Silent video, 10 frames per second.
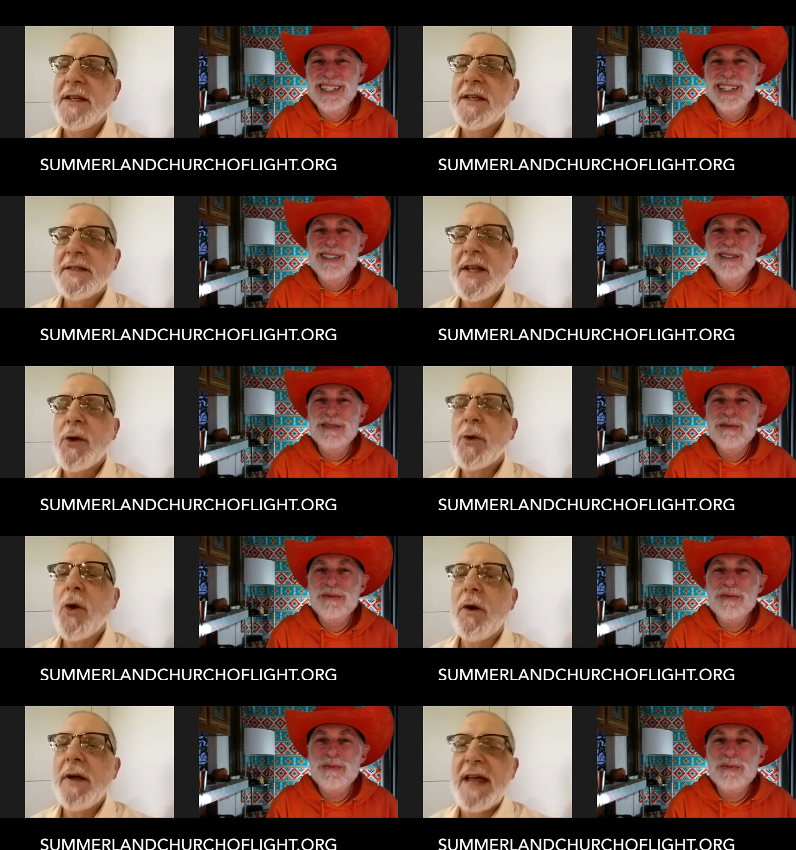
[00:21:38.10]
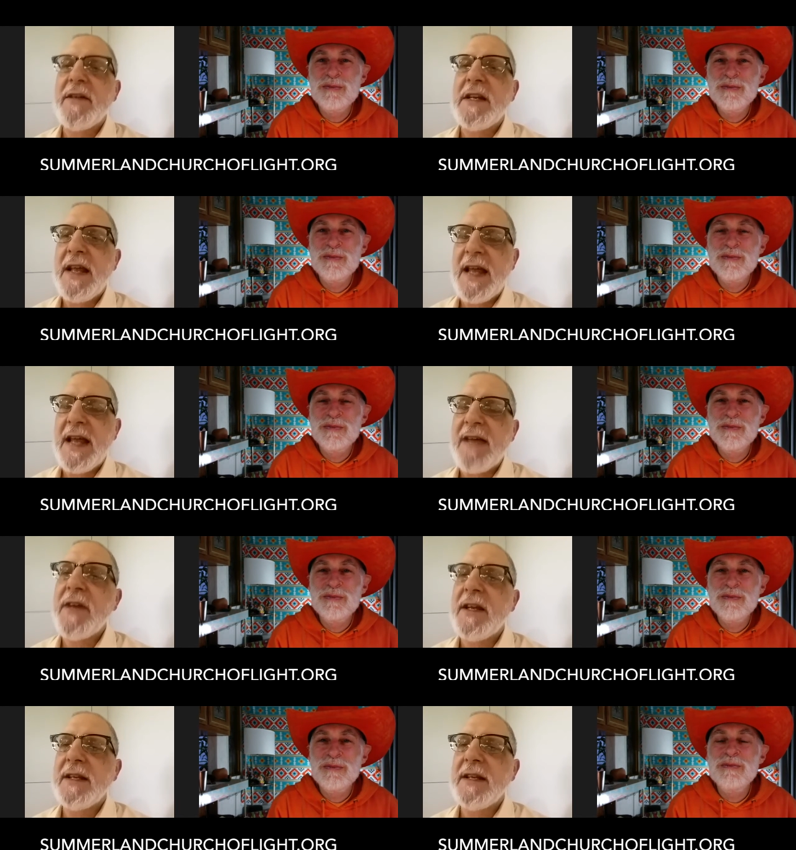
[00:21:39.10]
Speaker 1: they don't call heaven
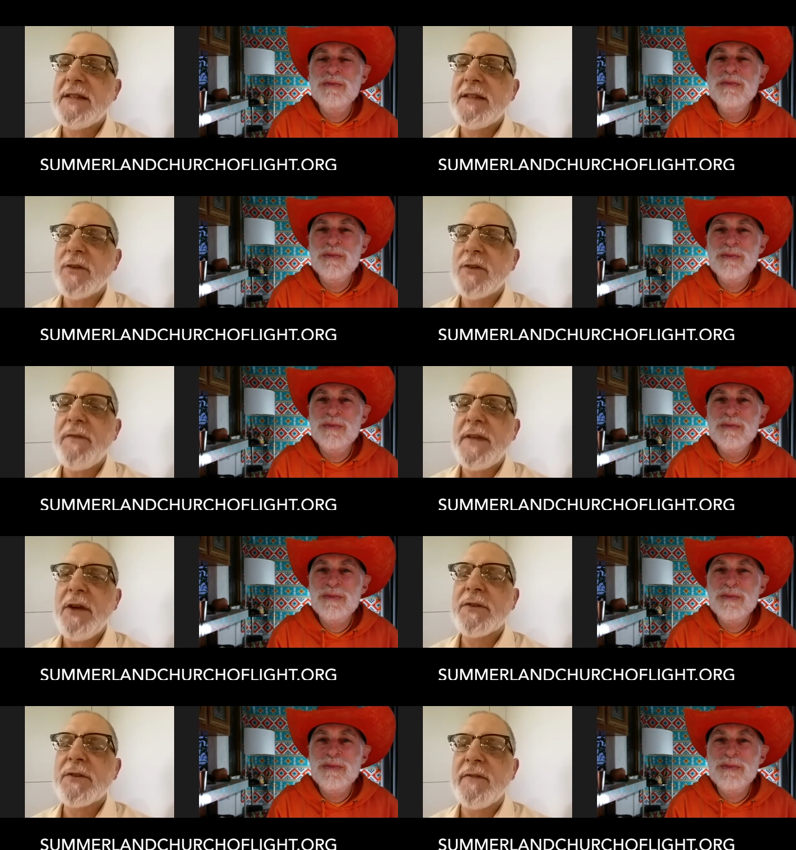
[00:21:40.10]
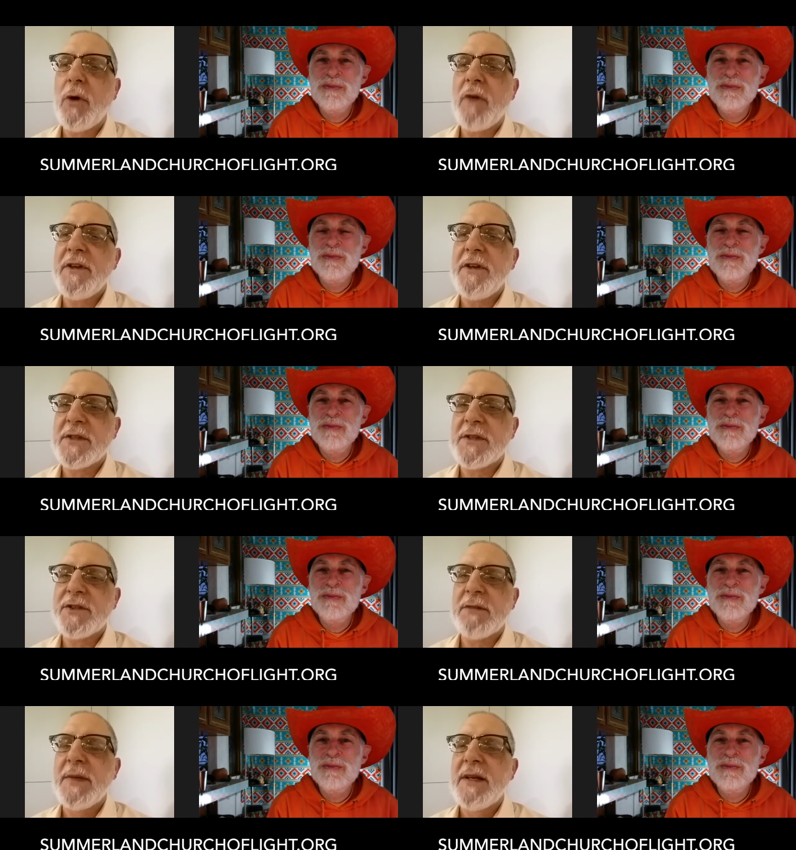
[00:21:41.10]
heaven. It's often use the
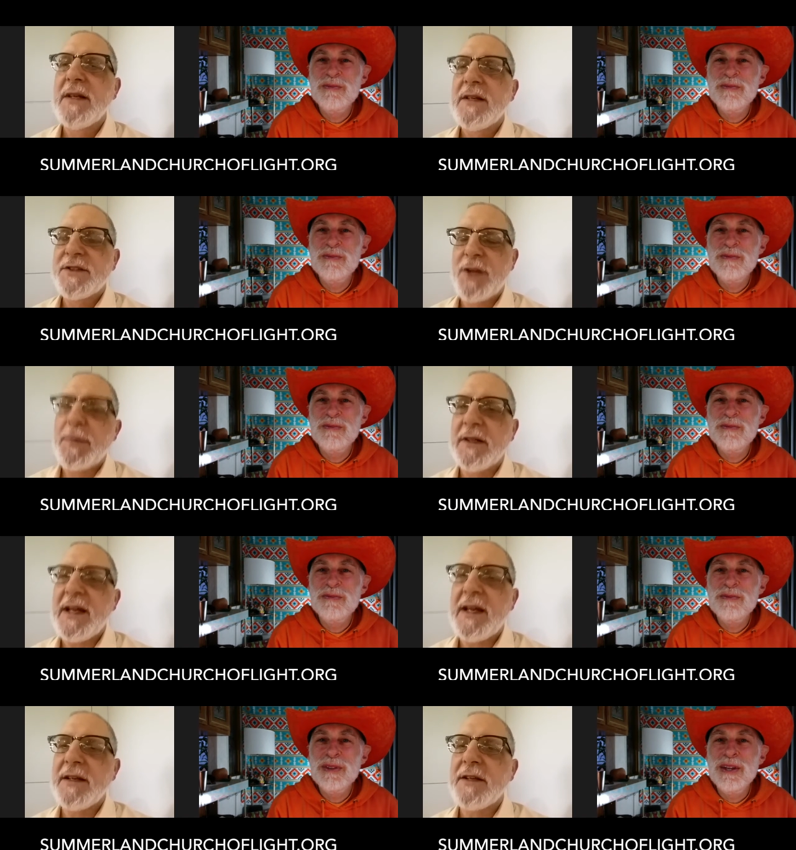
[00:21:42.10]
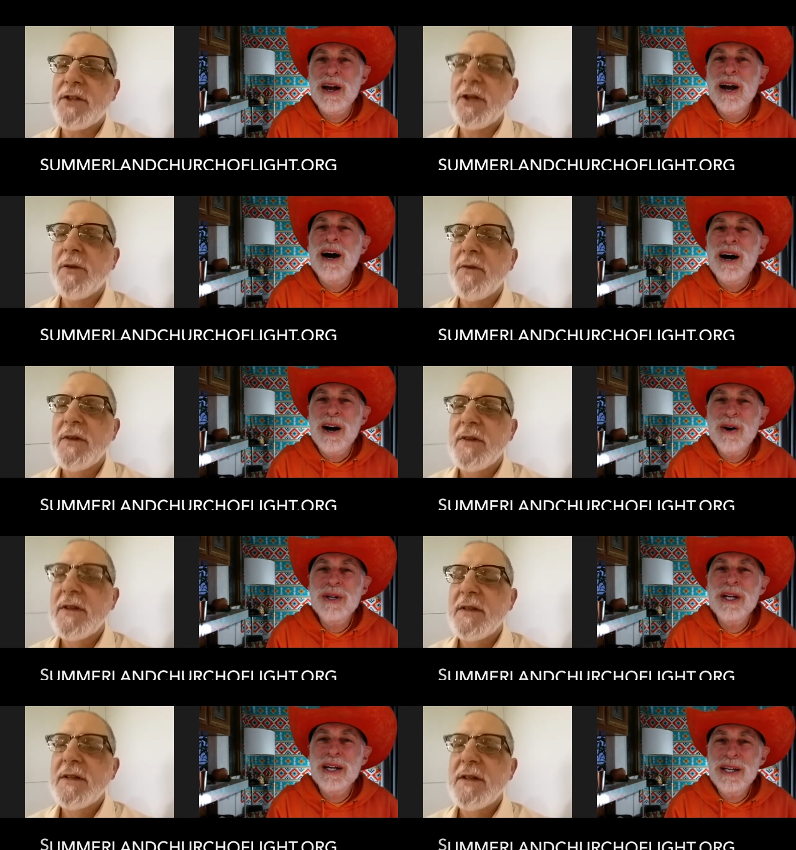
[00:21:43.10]
term Summerland. So.
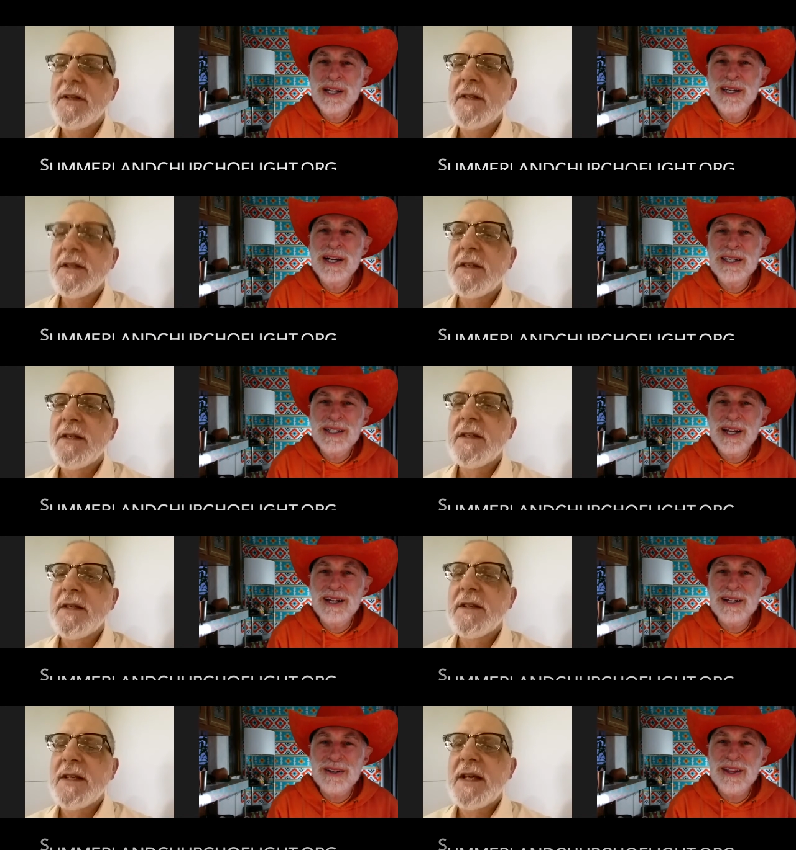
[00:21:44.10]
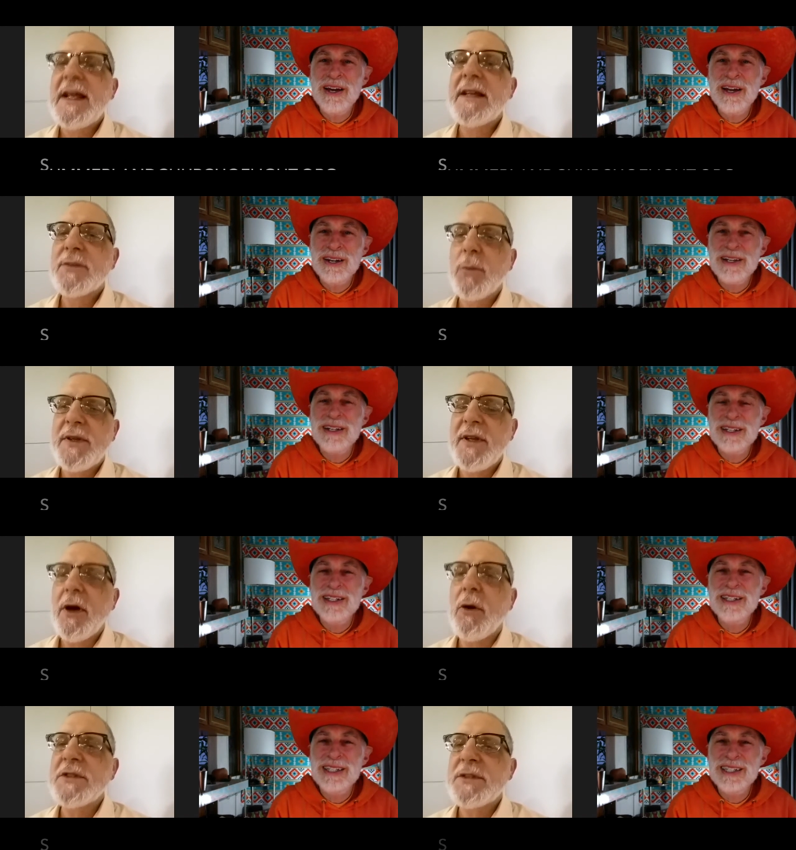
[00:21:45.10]
Speaker 2: Okay. I did not know that.
Speaker 1: The old
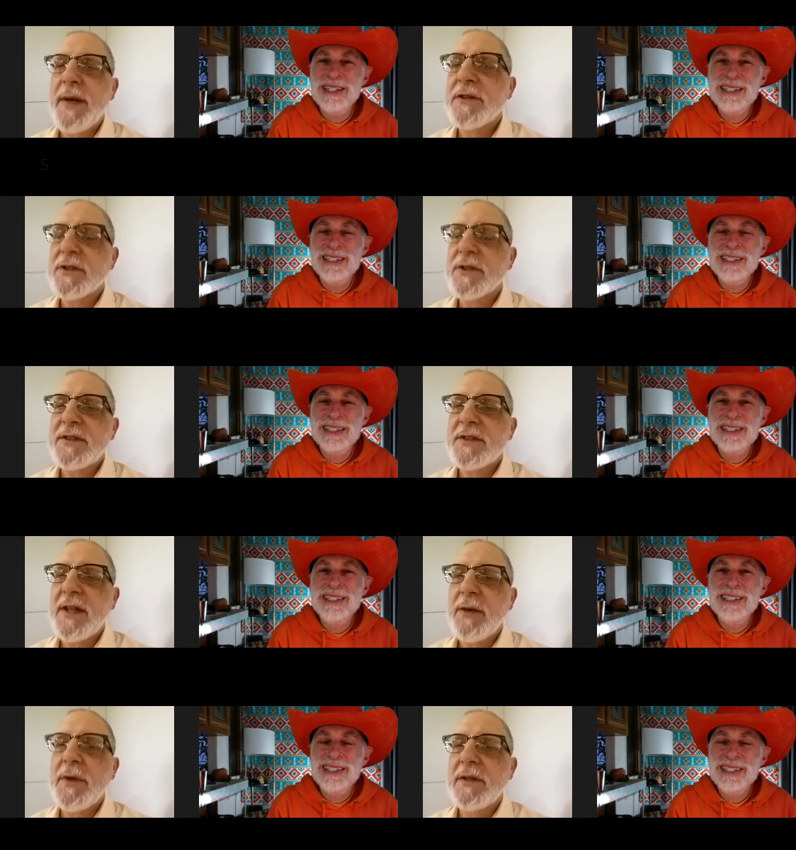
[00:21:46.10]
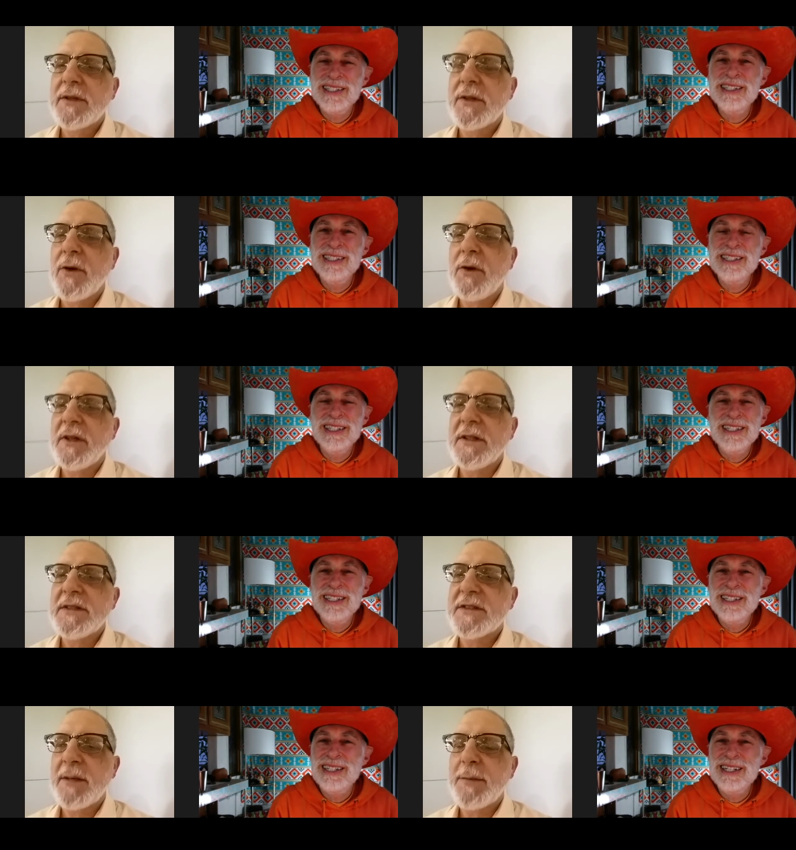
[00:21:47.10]
spiritualists, they would call it
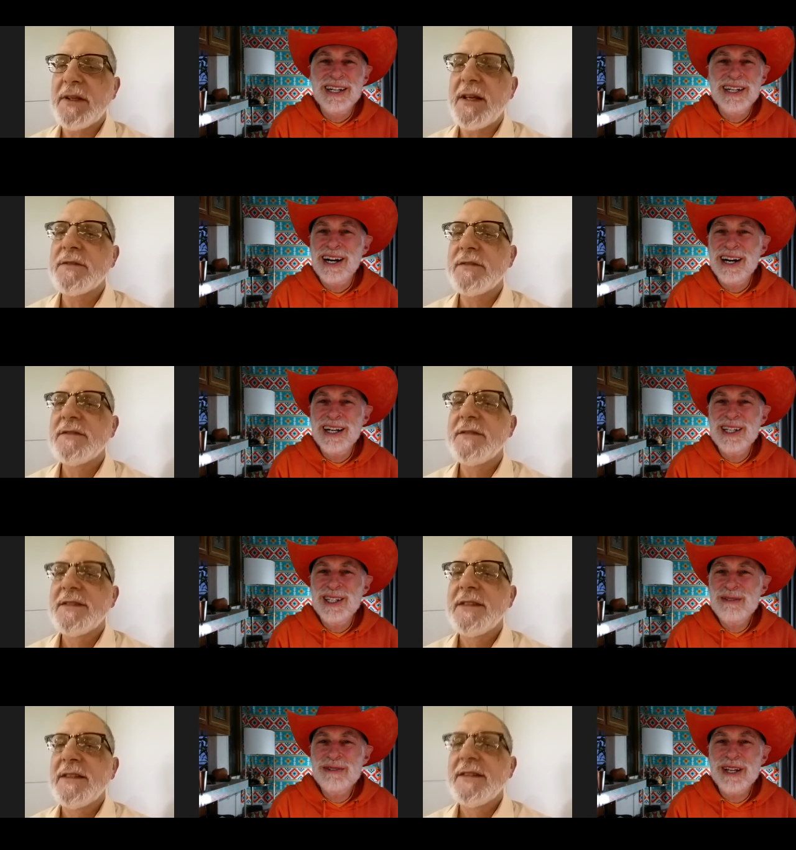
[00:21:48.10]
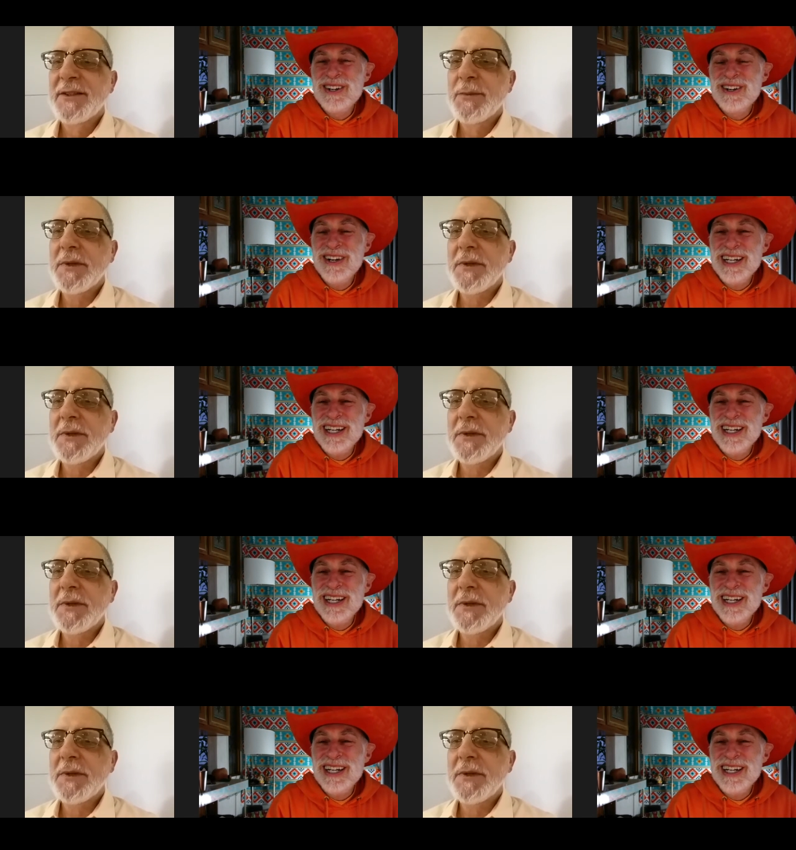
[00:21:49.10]
Summerland.
Speaker 2: I love
Speaker 1: that.
Speaker 2: Great.